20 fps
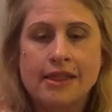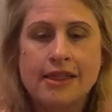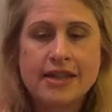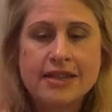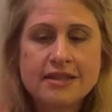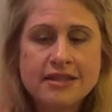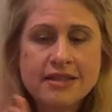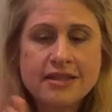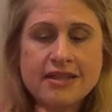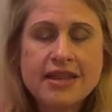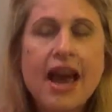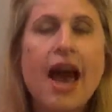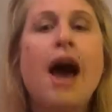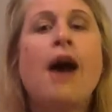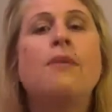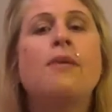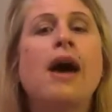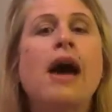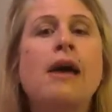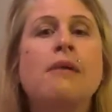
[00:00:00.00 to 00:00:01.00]
this is
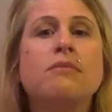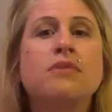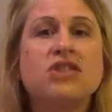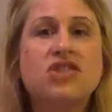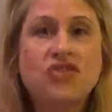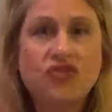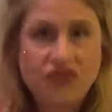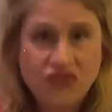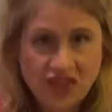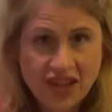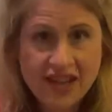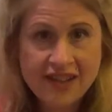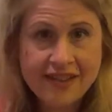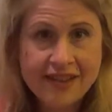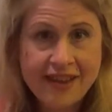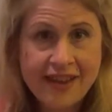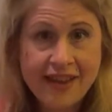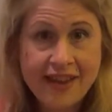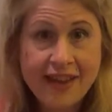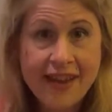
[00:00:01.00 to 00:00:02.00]
how I was
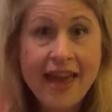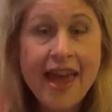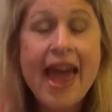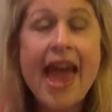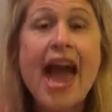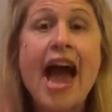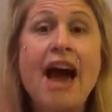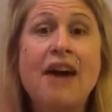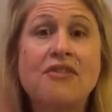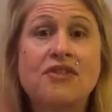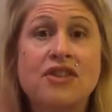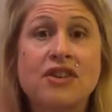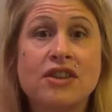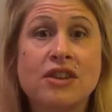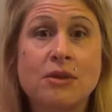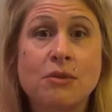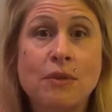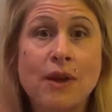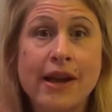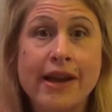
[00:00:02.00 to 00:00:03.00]
feeling after
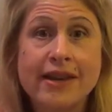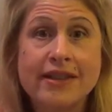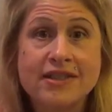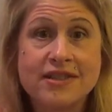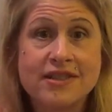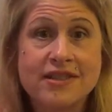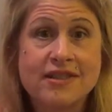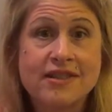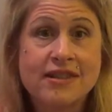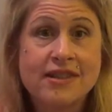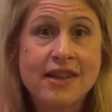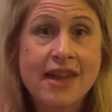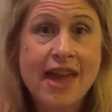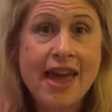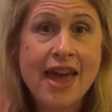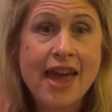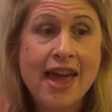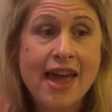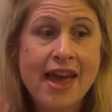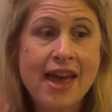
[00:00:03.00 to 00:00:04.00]
the race,
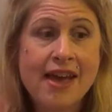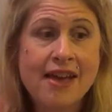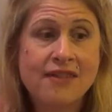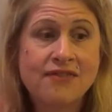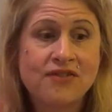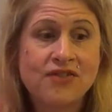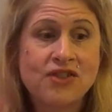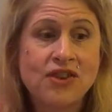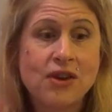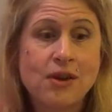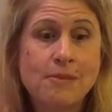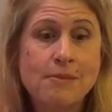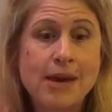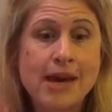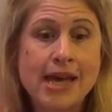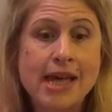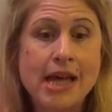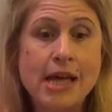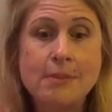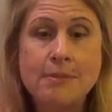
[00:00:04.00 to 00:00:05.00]
after
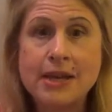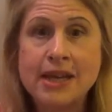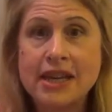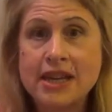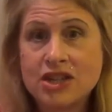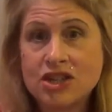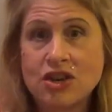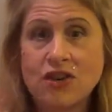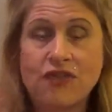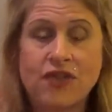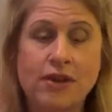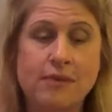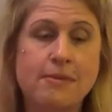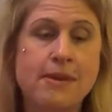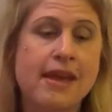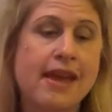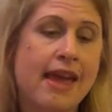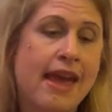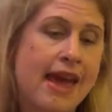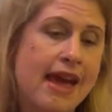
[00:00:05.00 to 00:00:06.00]
my hubby interviewed
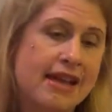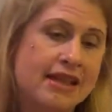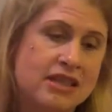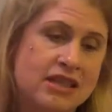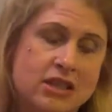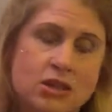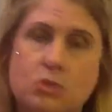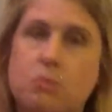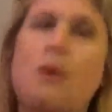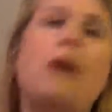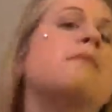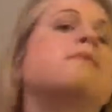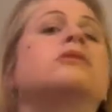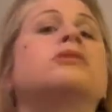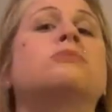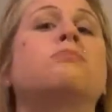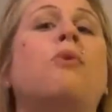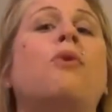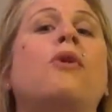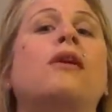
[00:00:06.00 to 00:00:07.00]
me and sweat
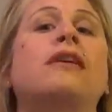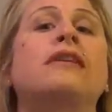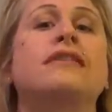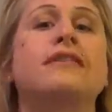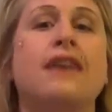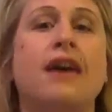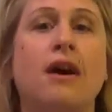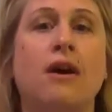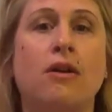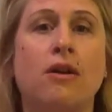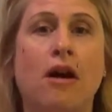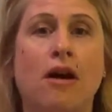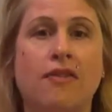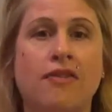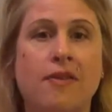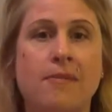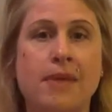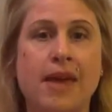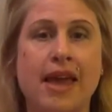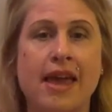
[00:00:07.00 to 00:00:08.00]
was pouring down
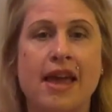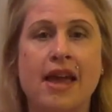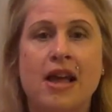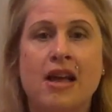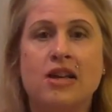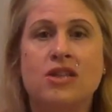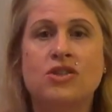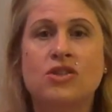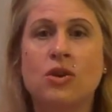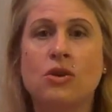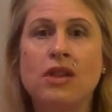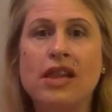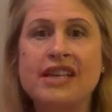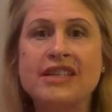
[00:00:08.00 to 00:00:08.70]
off of me. So